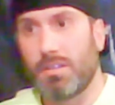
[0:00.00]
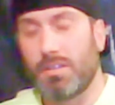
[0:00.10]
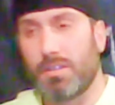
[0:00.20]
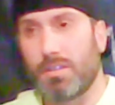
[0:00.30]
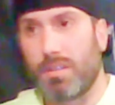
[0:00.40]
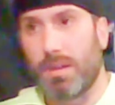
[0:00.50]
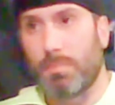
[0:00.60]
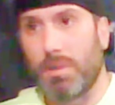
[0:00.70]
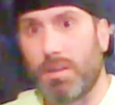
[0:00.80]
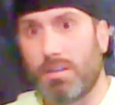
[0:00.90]
your
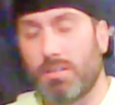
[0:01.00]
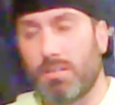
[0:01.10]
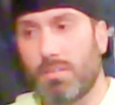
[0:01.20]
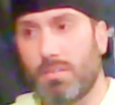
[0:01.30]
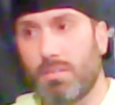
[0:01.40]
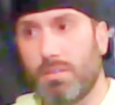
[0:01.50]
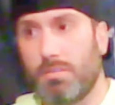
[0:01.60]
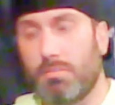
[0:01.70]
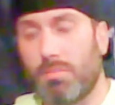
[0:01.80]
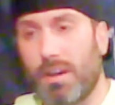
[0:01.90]
grandma who
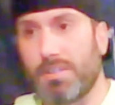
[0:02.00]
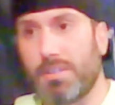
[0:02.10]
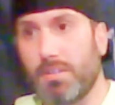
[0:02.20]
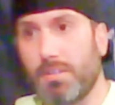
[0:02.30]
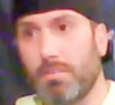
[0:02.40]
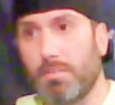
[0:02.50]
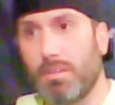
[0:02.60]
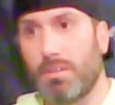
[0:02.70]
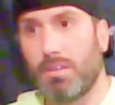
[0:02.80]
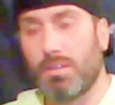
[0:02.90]
writes you
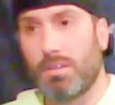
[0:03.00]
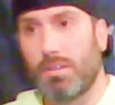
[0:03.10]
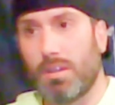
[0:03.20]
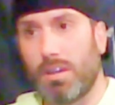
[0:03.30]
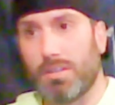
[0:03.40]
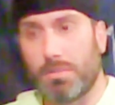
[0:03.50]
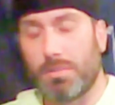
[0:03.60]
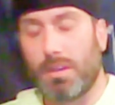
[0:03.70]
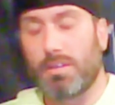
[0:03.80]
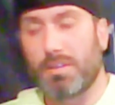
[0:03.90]
a
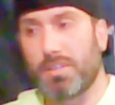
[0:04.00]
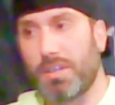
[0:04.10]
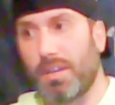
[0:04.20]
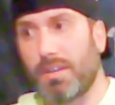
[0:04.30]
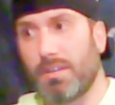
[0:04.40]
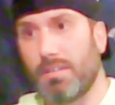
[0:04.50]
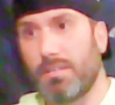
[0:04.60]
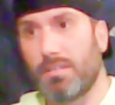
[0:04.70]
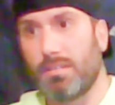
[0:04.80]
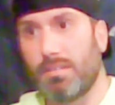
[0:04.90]
$2 check,
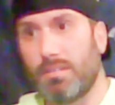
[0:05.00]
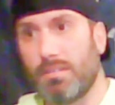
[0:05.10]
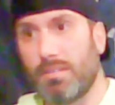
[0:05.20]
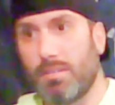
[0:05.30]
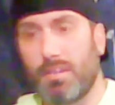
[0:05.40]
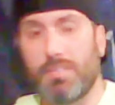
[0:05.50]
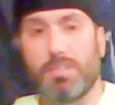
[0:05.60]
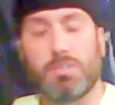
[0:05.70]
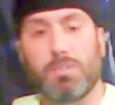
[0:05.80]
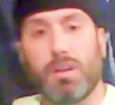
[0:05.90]
who gives you
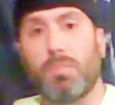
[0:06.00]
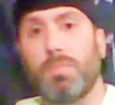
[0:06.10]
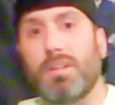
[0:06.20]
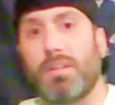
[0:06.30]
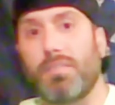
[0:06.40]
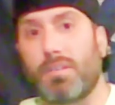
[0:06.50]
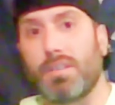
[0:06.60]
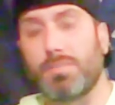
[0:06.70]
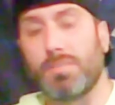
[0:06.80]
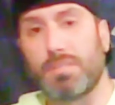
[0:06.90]
a $2 bill every
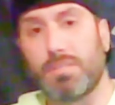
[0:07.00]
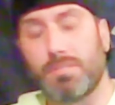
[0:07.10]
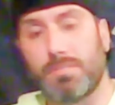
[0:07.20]
Christmas,